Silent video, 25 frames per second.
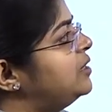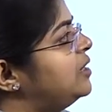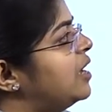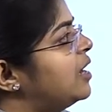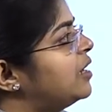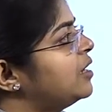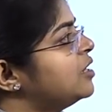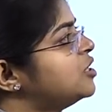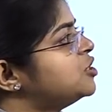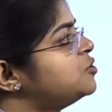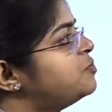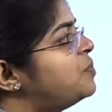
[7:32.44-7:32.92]
that
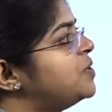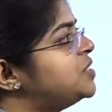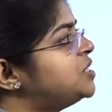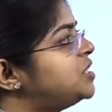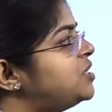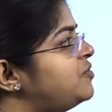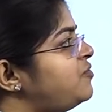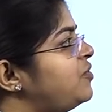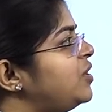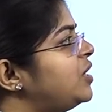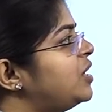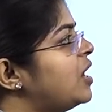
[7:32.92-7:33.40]

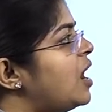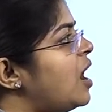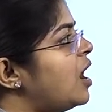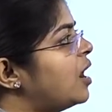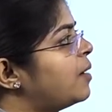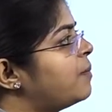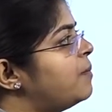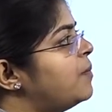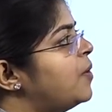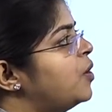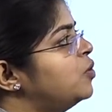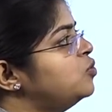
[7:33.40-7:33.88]
specific
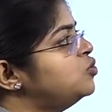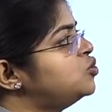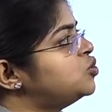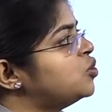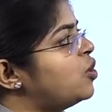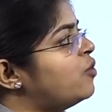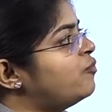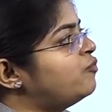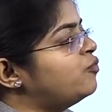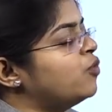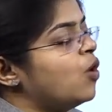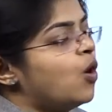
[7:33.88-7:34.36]
amounts
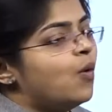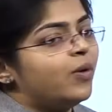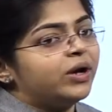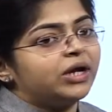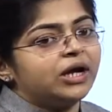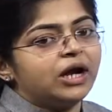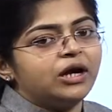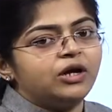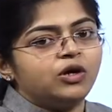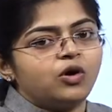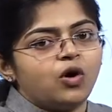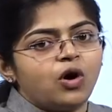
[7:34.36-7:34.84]
of
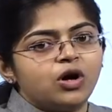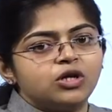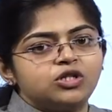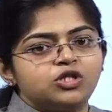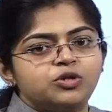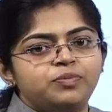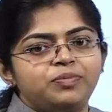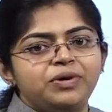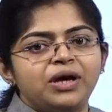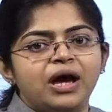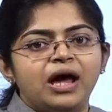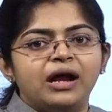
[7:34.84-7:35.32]
overhead
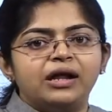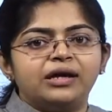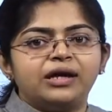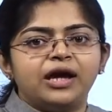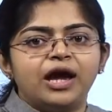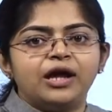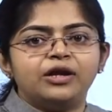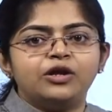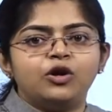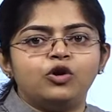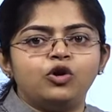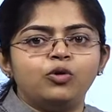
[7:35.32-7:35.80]
cost be
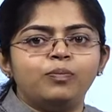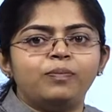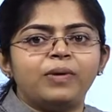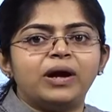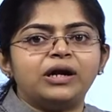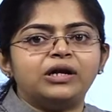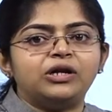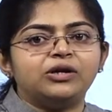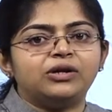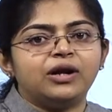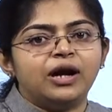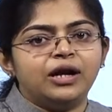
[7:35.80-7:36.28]
allocated to
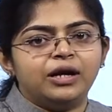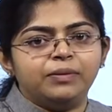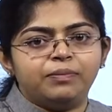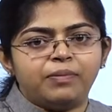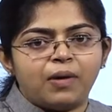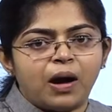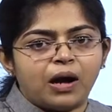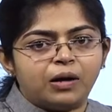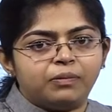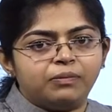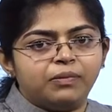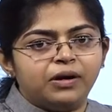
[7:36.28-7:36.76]
particular
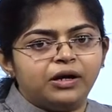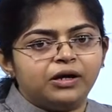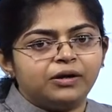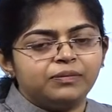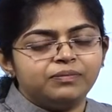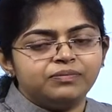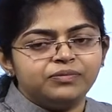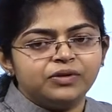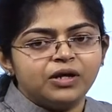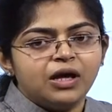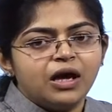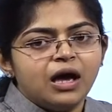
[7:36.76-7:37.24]
department,
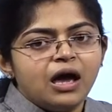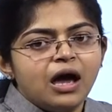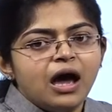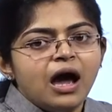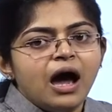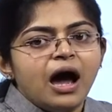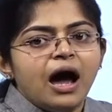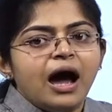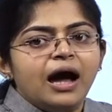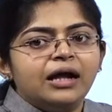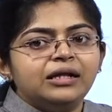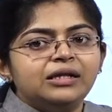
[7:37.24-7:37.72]

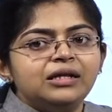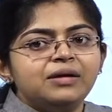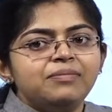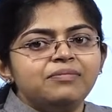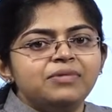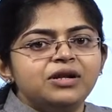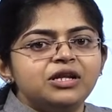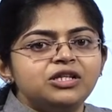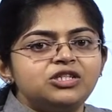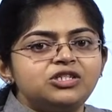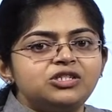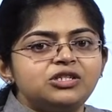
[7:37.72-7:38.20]
and the
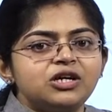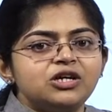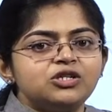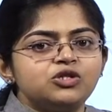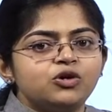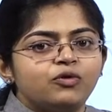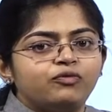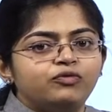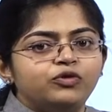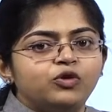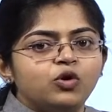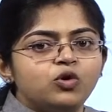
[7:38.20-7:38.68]
ministers
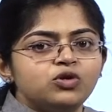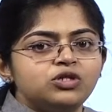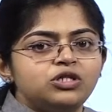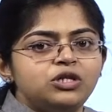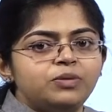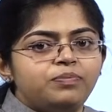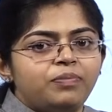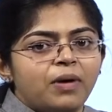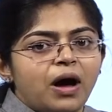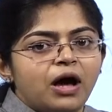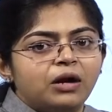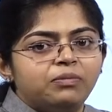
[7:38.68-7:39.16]
of those
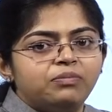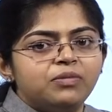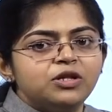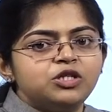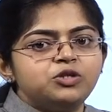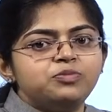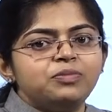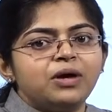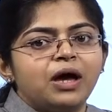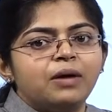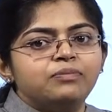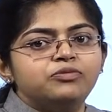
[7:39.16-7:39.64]
departments
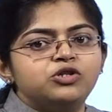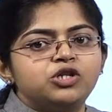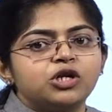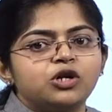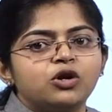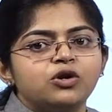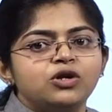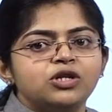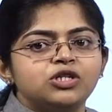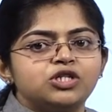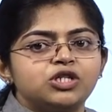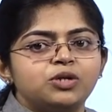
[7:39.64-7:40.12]
may object
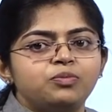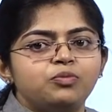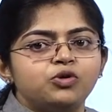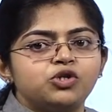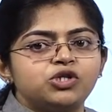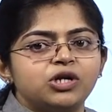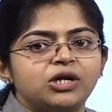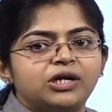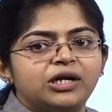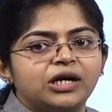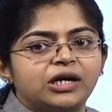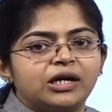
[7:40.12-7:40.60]
to
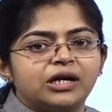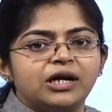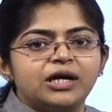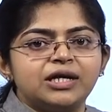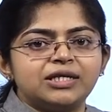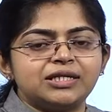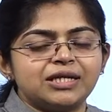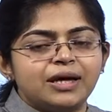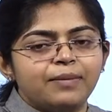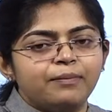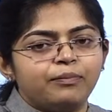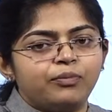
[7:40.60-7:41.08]
distribution techniques
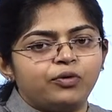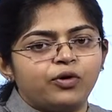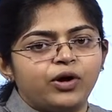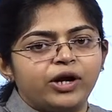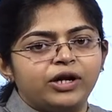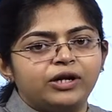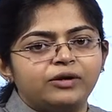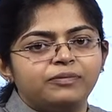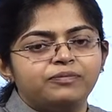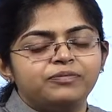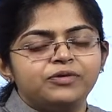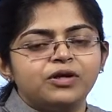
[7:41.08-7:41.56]
employed.
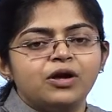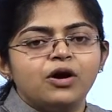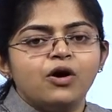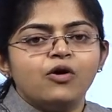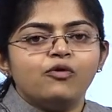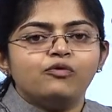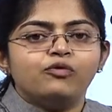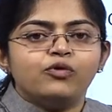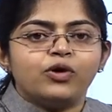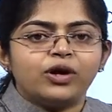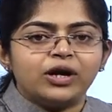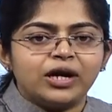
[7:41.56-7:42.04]

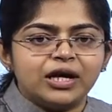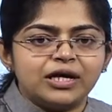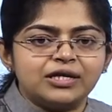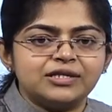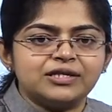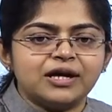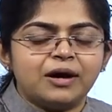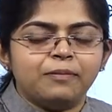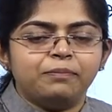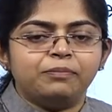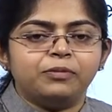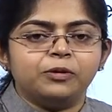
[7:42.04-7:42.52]
For an
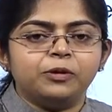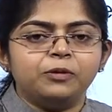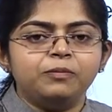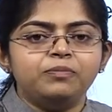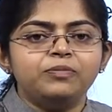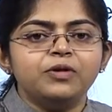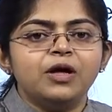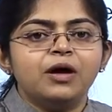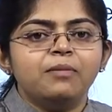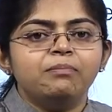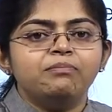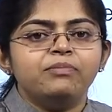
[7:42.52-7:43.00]
example,
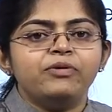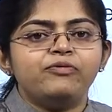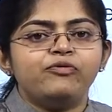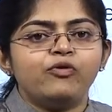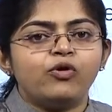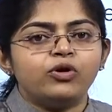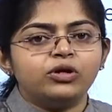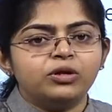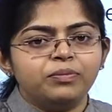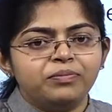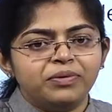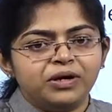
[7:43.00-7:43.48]

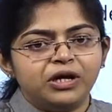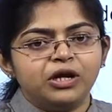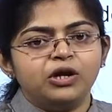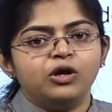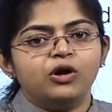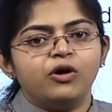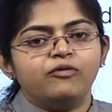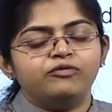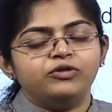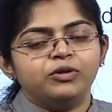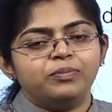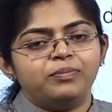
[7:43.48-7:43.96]
before the beginning
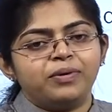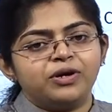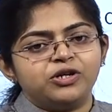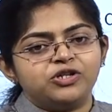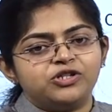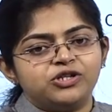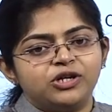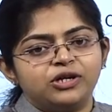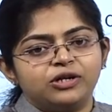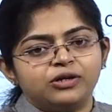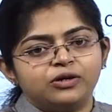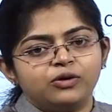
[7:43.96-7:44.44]
of the
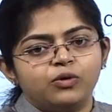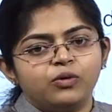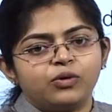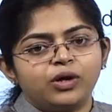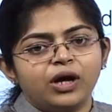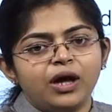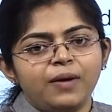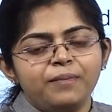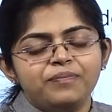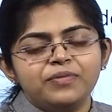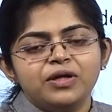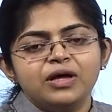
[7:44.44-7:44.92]
budget,
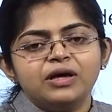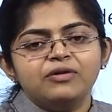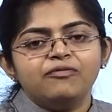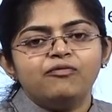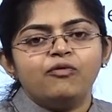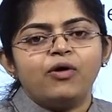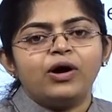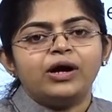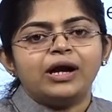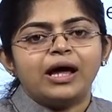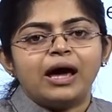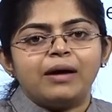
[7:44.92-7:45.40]
okay,
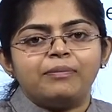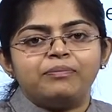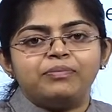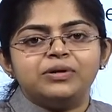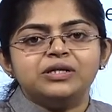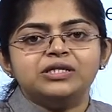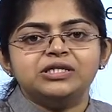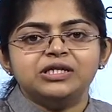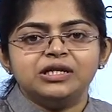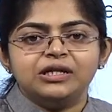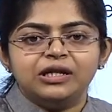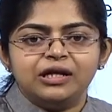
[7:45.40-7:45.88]
what
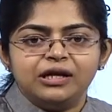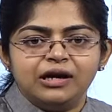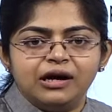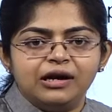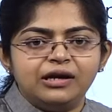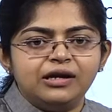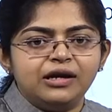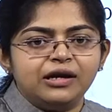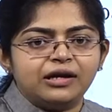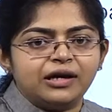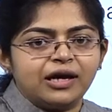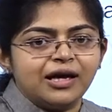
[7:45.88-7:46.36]
happens in the
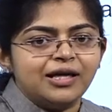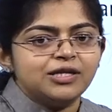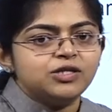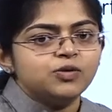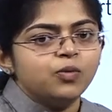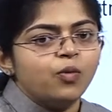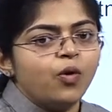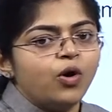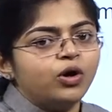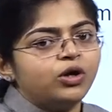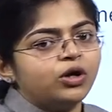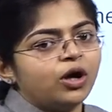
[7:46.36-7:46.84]
earlier case,
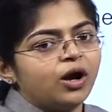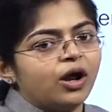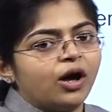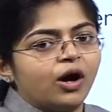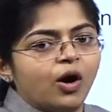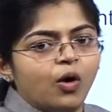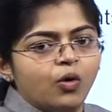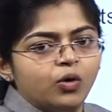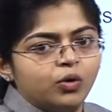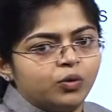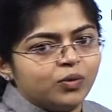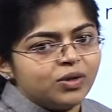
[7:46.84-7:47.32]
vote on
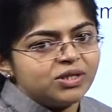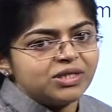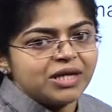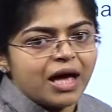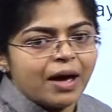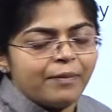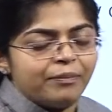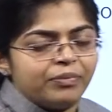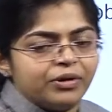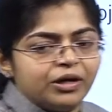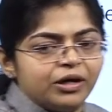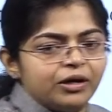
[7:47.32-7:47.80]
account was
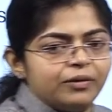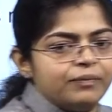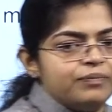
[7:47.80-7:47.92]
happening.